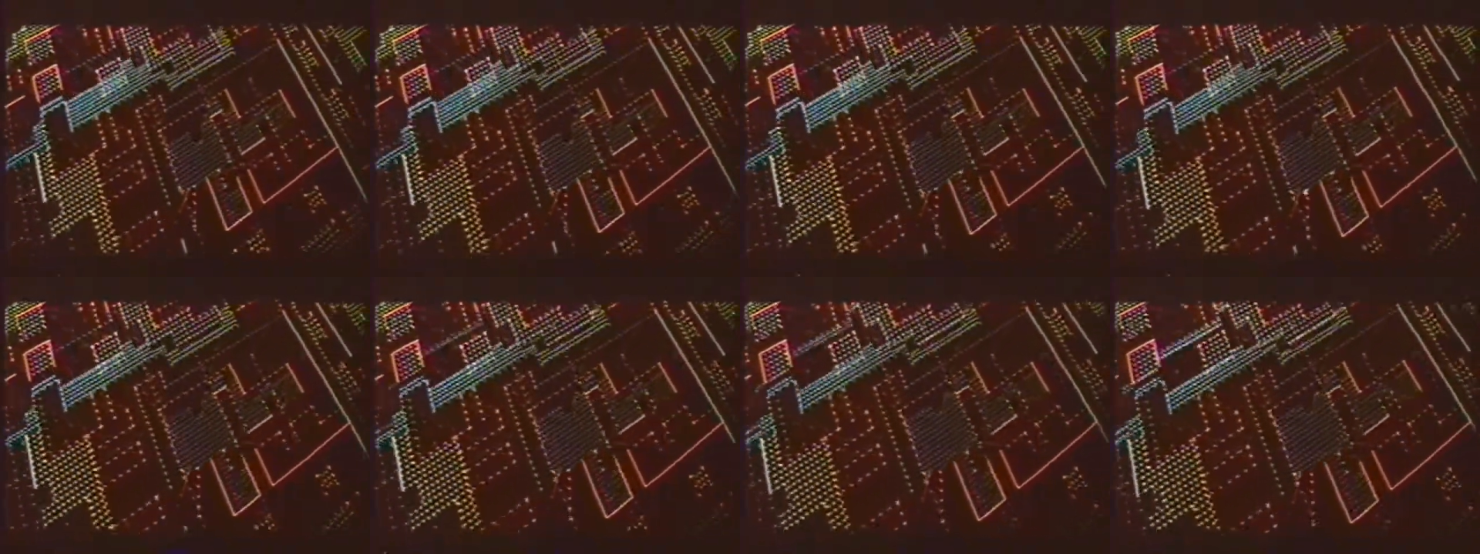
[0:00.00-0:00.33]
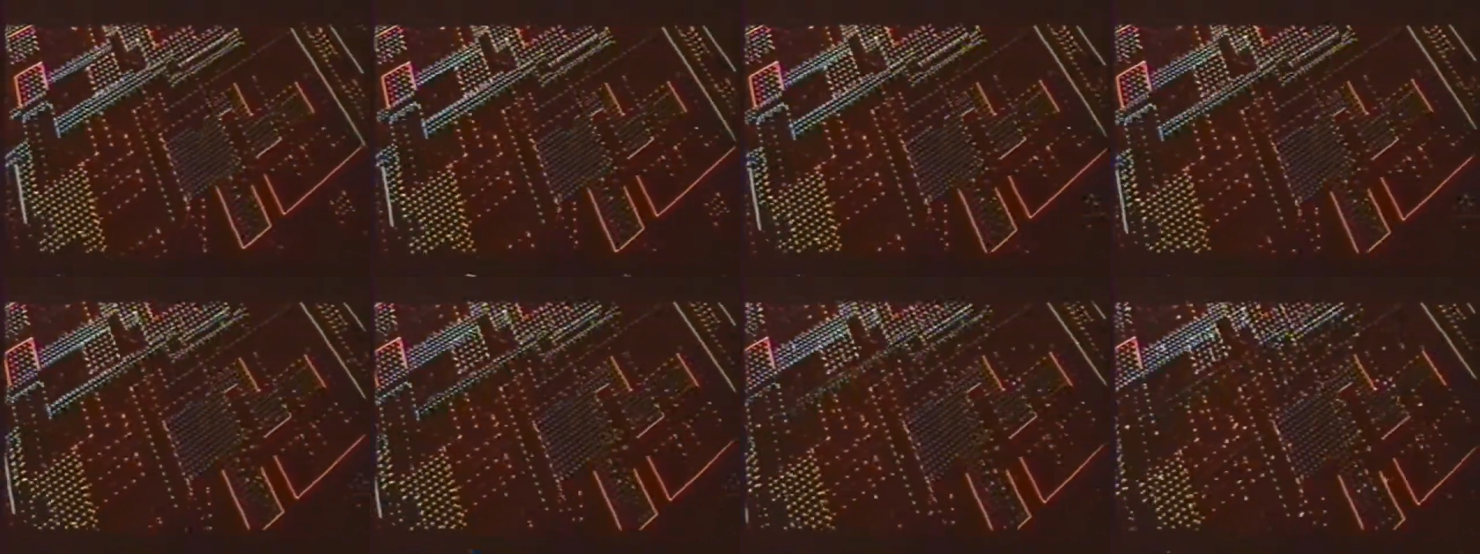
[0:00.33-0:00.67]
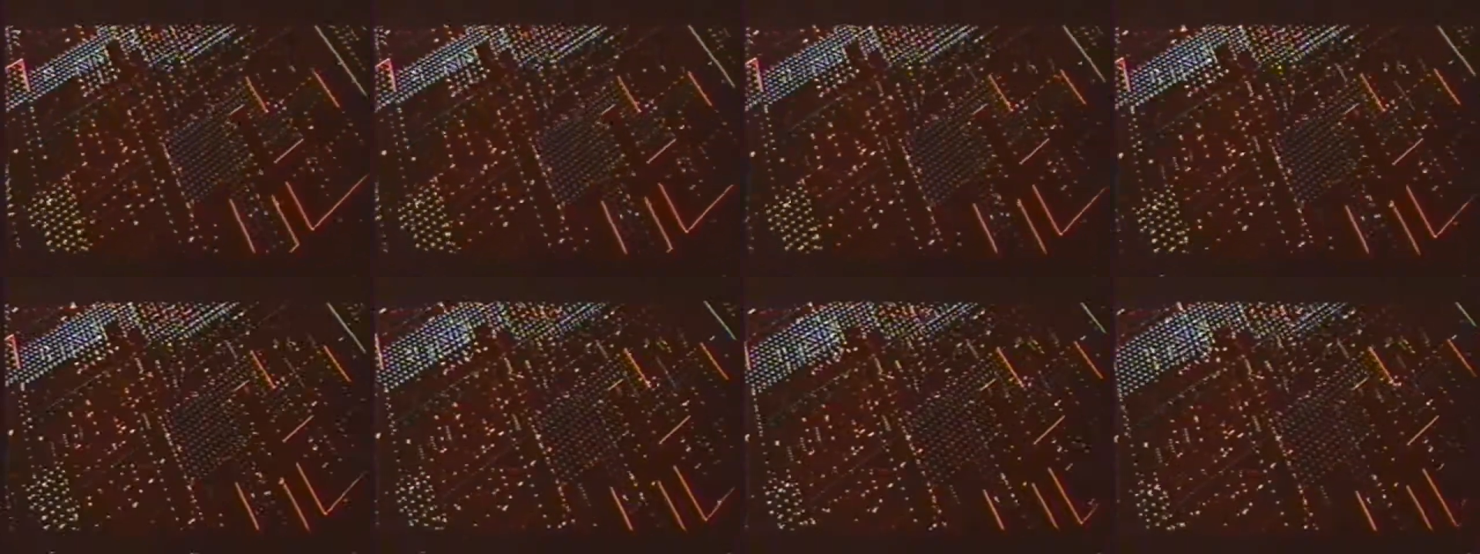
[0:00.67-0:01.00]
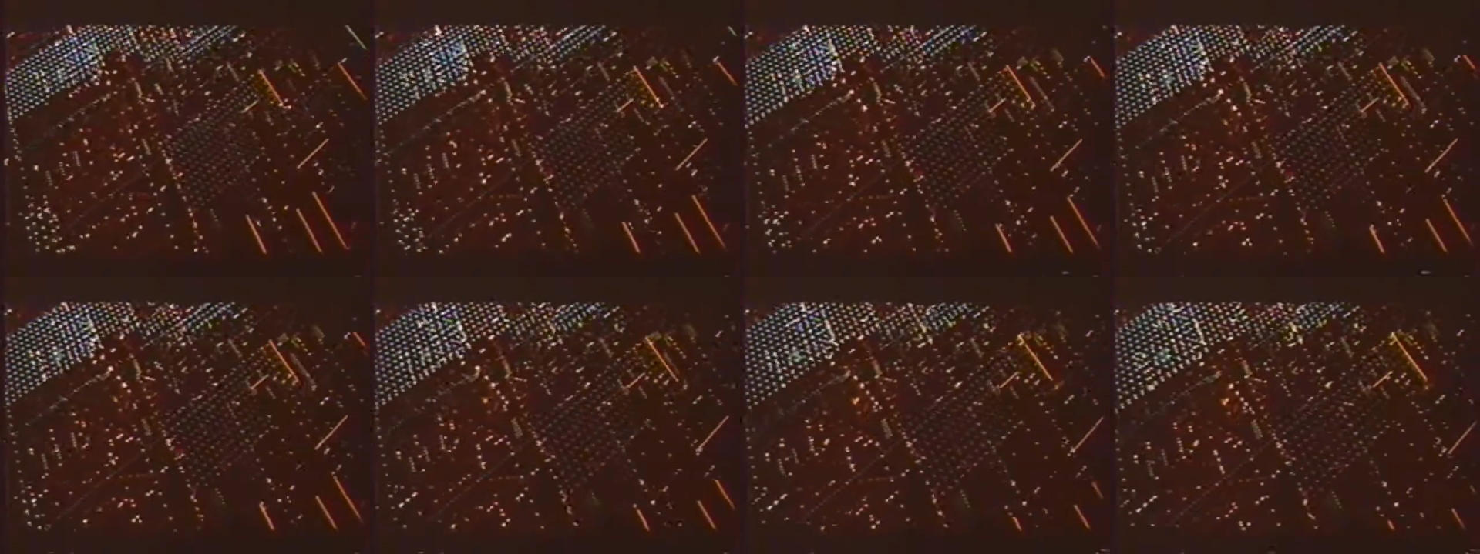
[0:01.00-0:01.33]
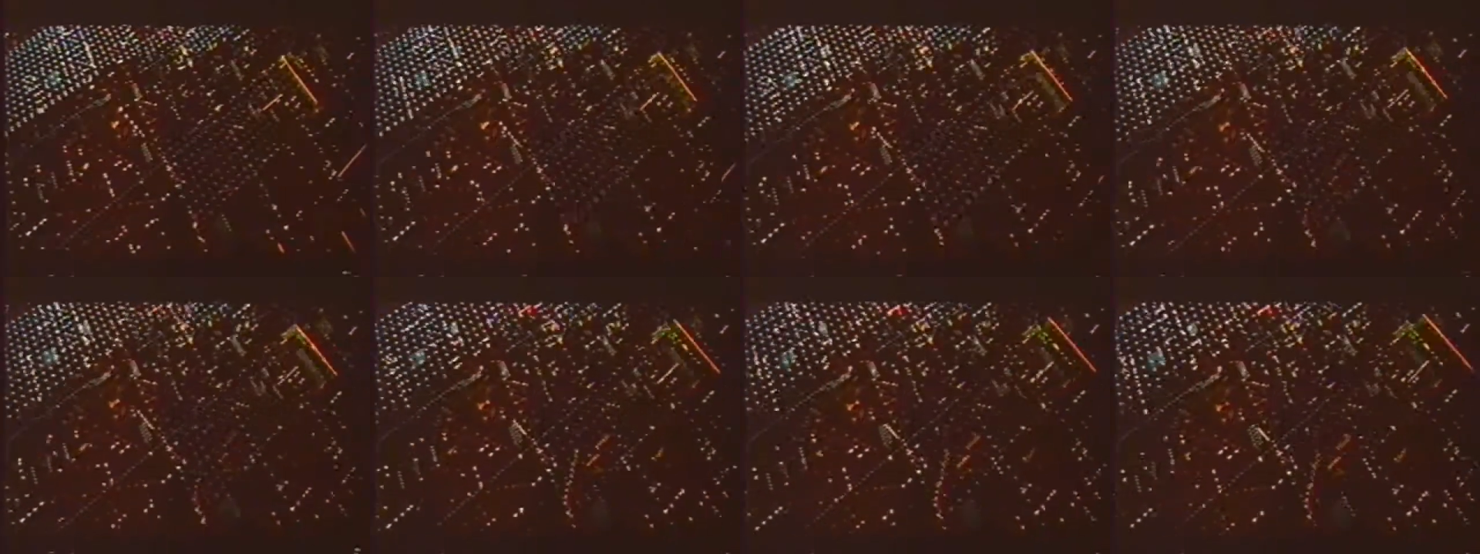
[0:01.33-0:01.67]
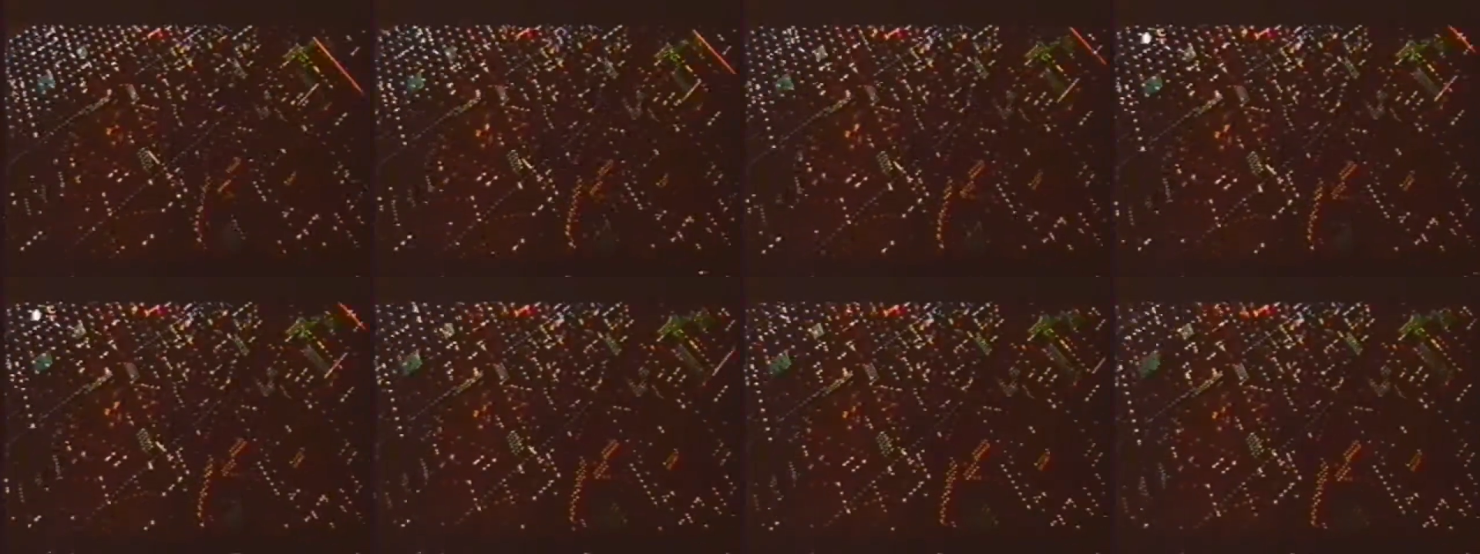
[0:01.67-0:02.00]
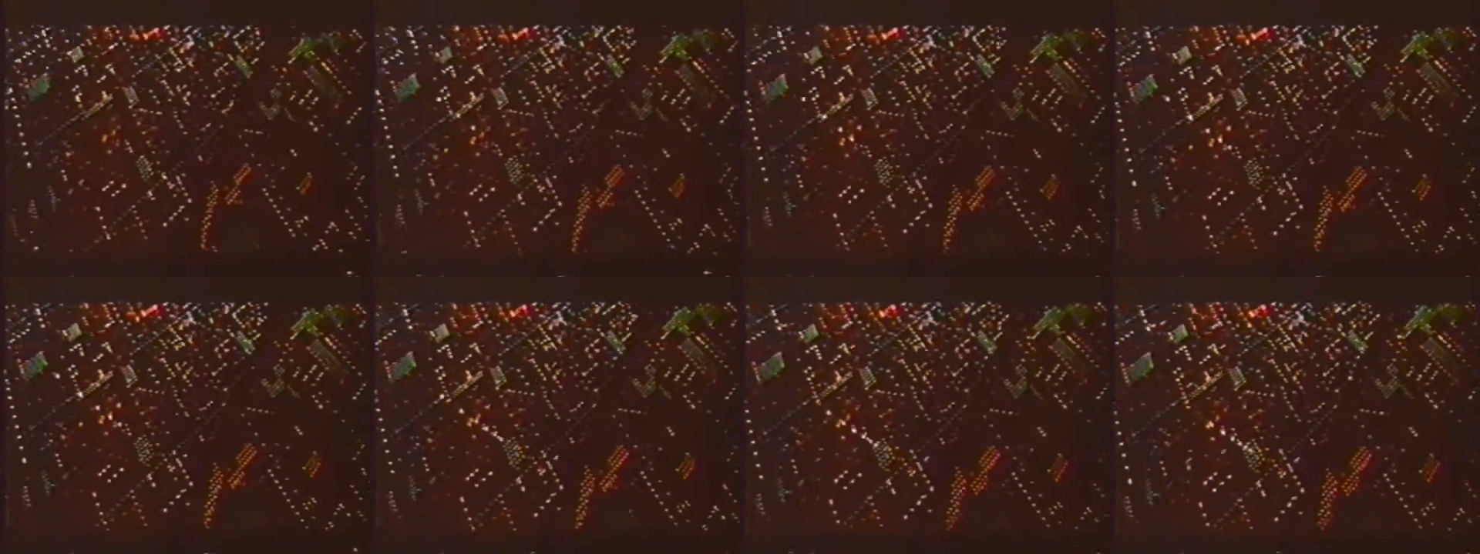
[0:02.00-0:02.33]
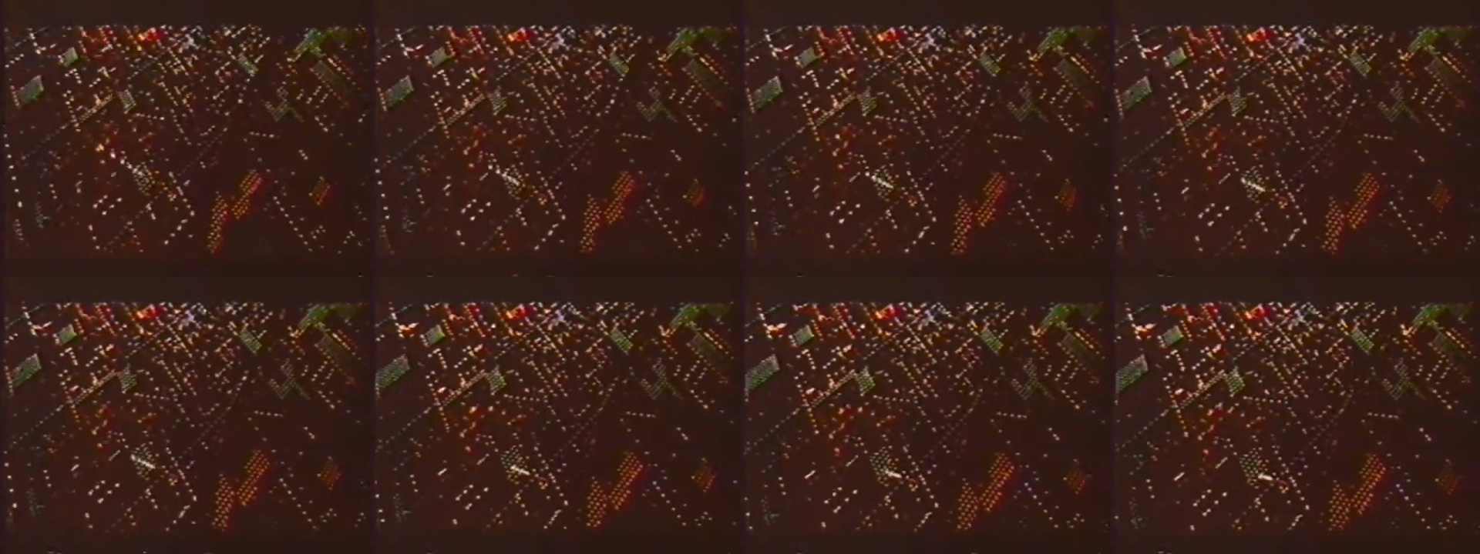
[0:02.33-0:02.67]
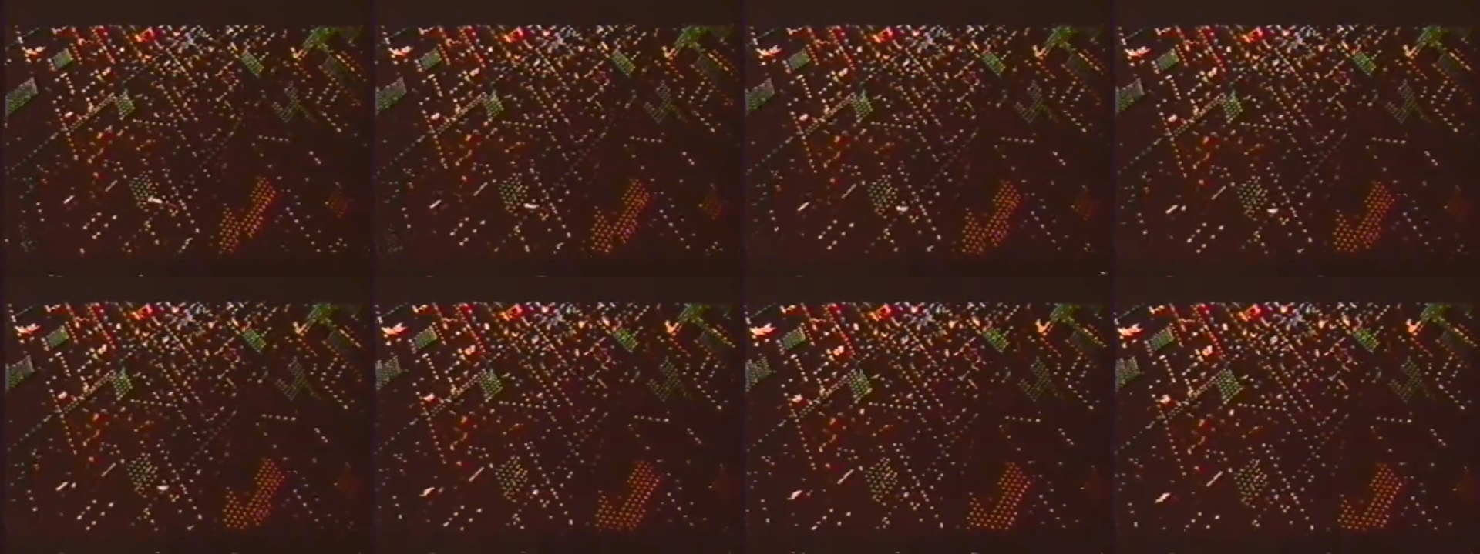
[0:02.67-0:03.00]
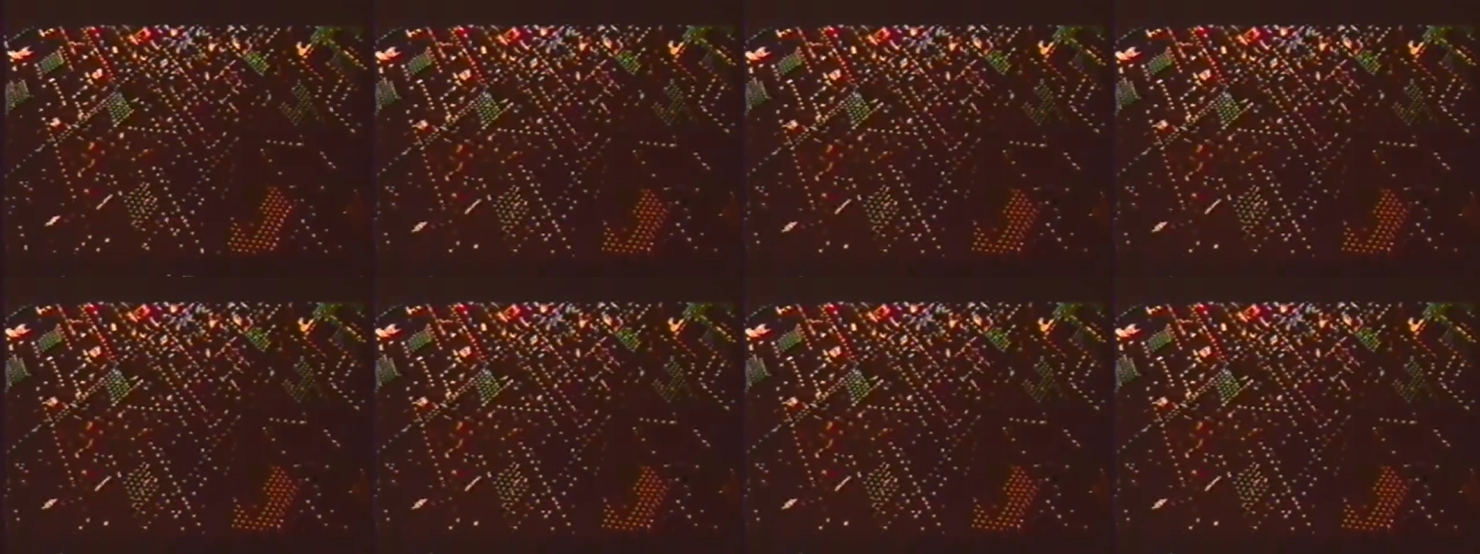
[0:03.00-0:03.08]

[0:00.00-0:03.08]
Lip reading: Nobody's mouth can be seen.